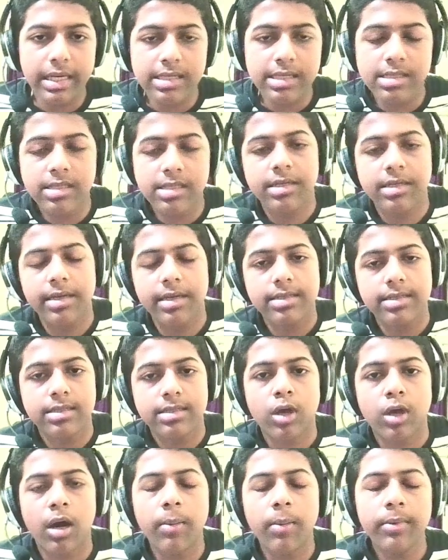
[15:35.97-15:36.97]
Now it has
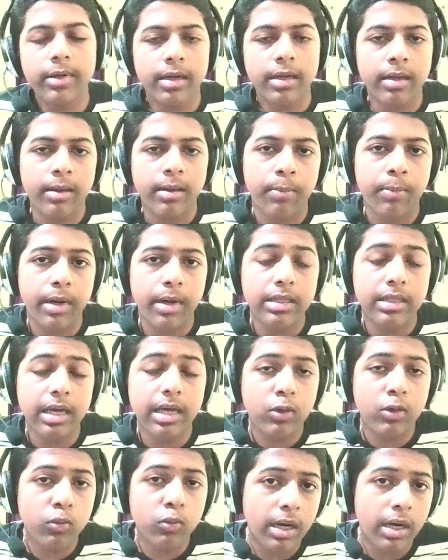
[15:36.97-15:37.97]
just stopped,
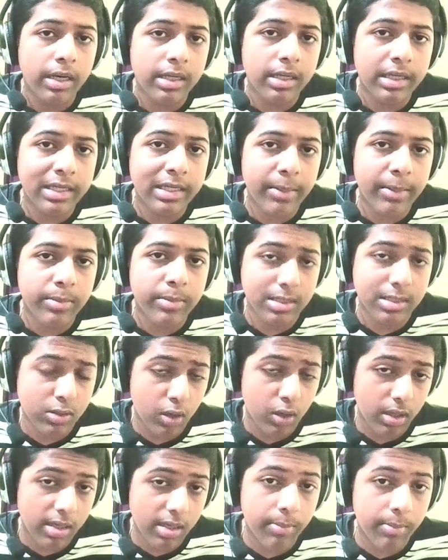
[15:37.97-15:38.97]
but the 200
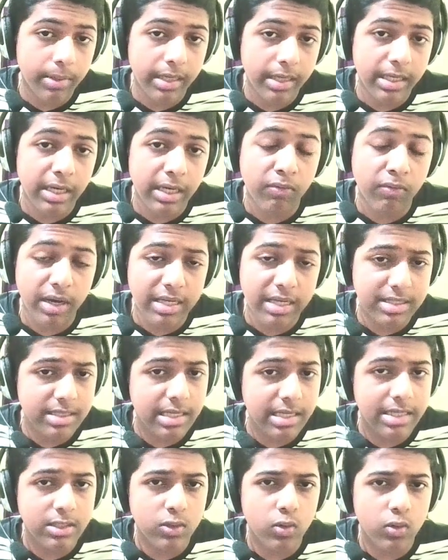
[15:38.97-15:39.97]
times is not
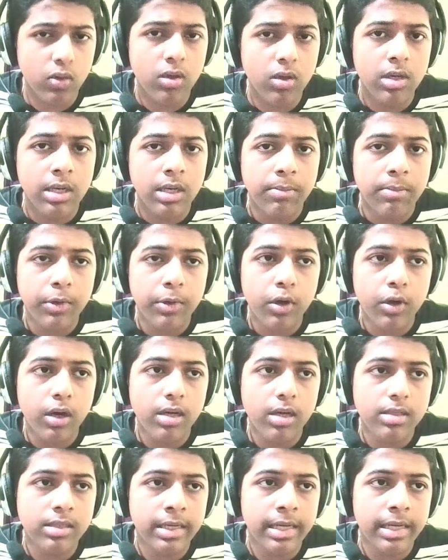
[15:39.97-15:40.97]
completed. Why is that so?
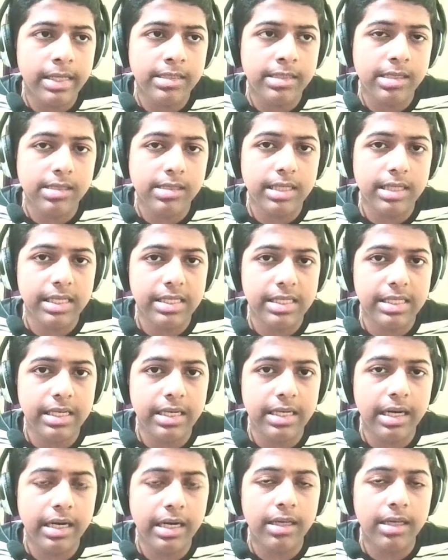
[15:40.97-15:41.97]
Because it has
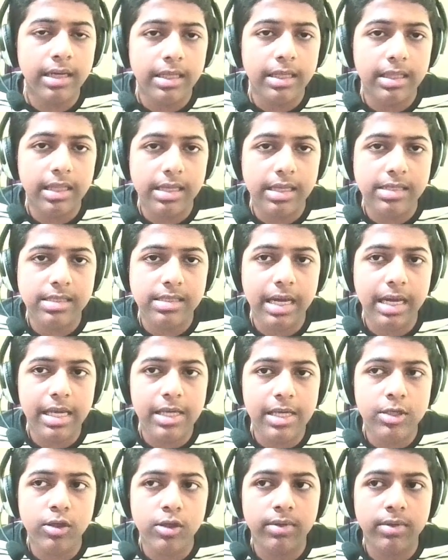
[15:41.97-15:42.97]
just exceeded
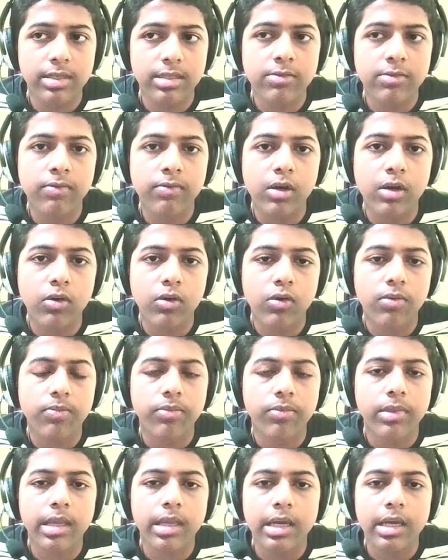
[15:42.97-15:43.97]
the size of this
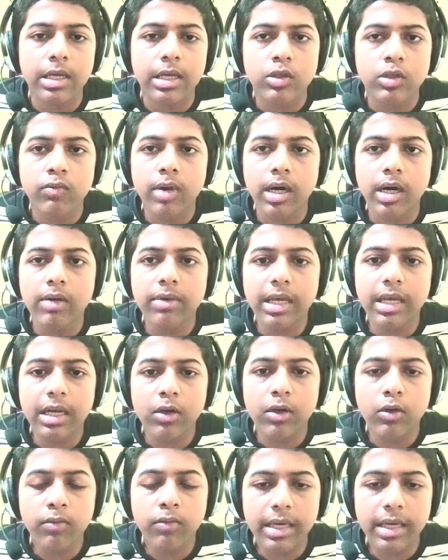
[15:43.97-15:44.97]
window. So
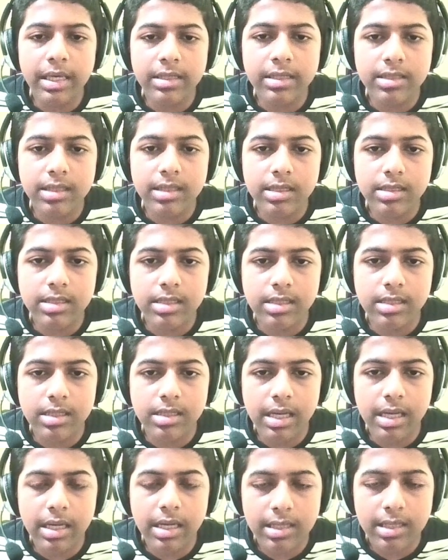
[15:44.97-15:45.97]
what we can do, we can
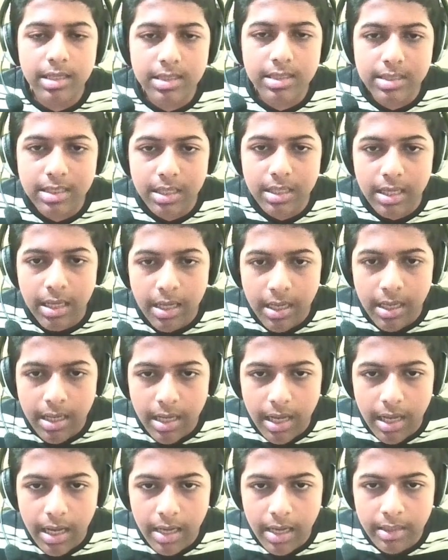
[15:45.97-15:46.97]
just take
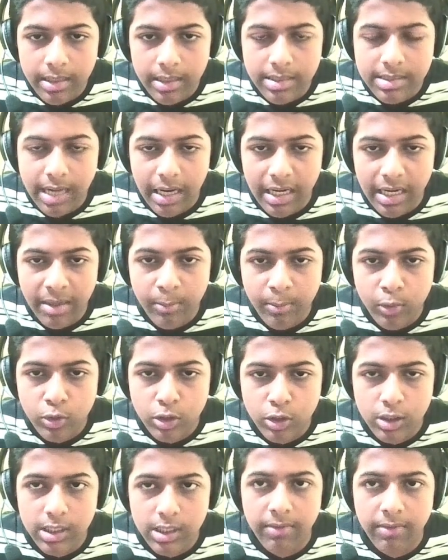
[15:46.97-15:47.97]
this the
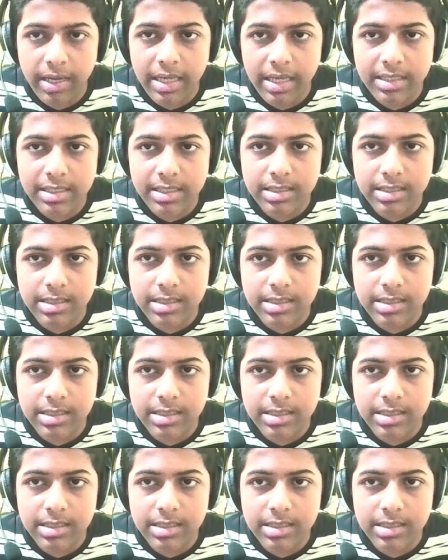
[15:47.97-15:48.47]
starting position.